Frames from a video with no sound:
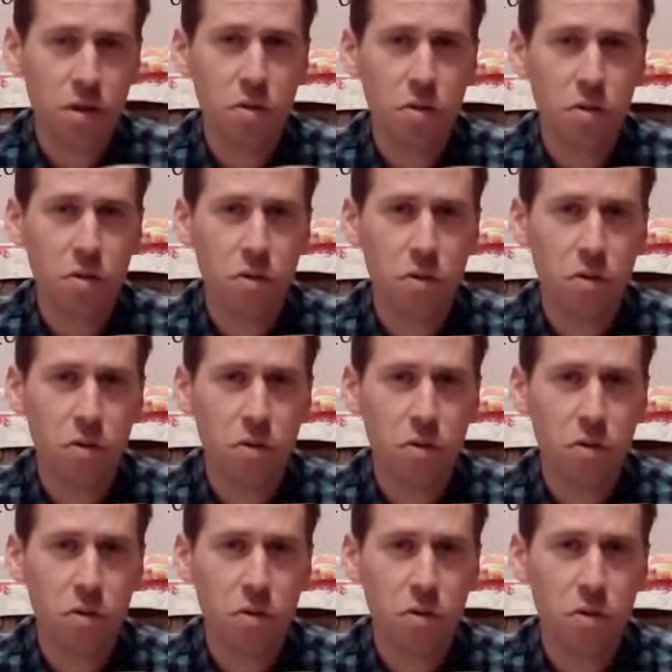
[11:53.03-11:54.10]
So
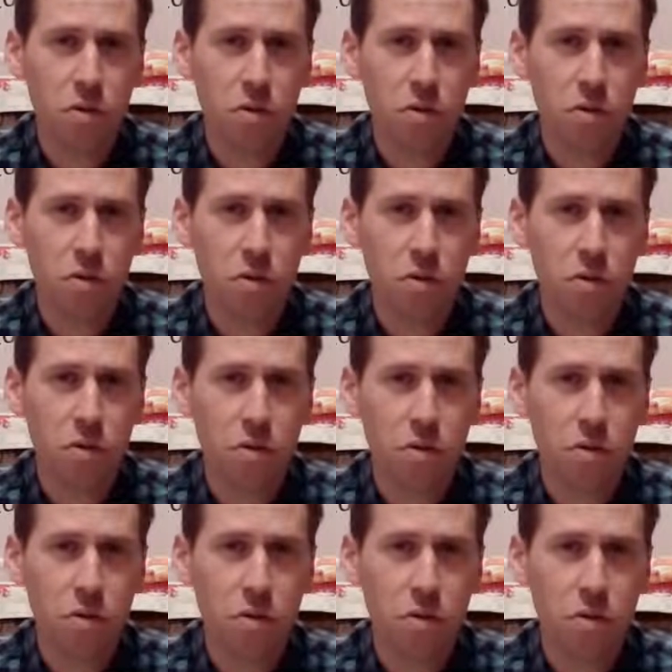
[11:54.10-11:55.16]
let's look at the word
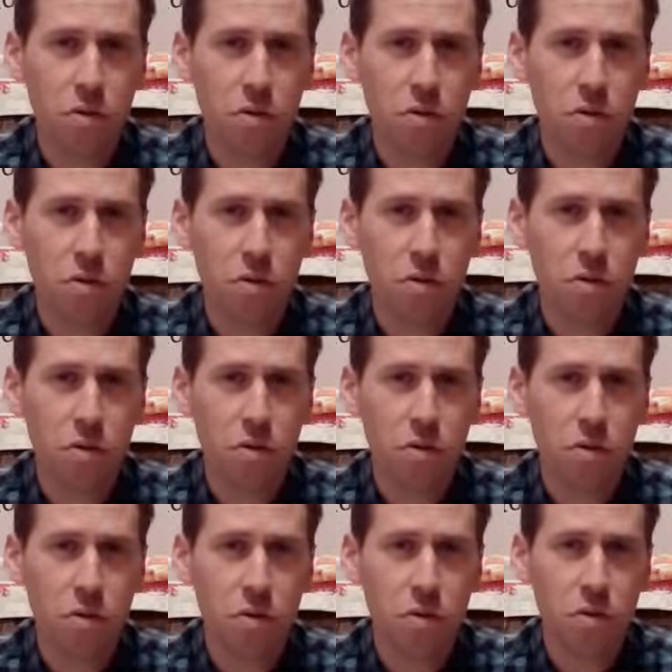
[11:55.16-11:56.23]
Saphir from a
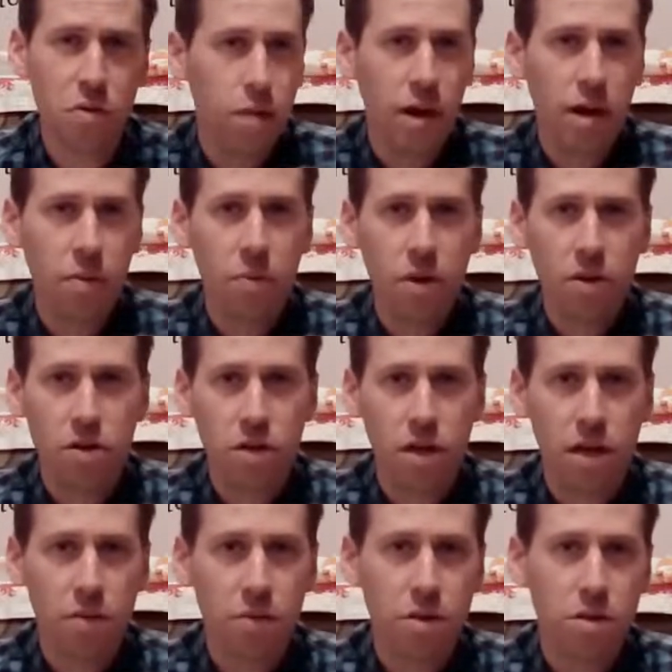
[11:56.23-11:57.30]
Hebraic picture
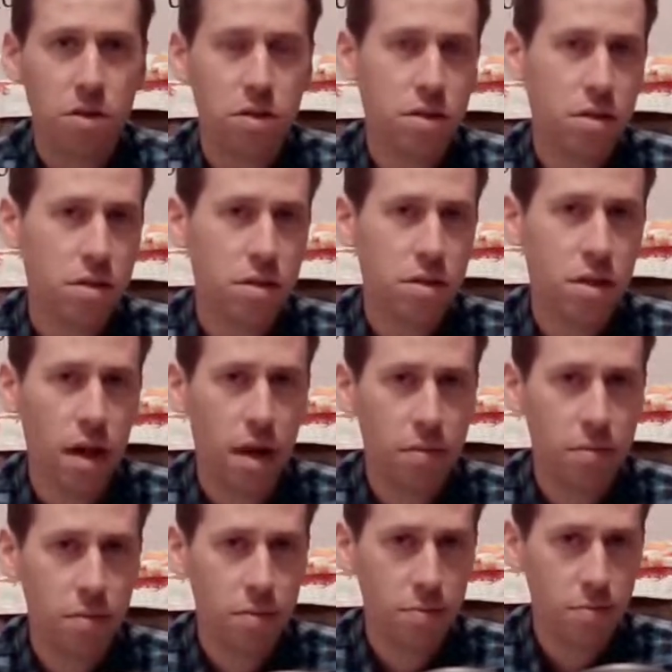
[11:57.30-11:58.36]
language
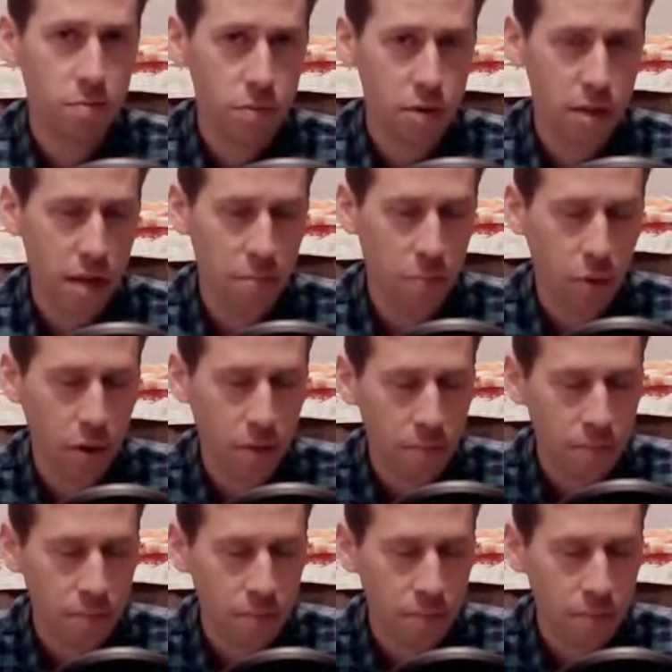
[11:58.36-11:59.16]
standpoint.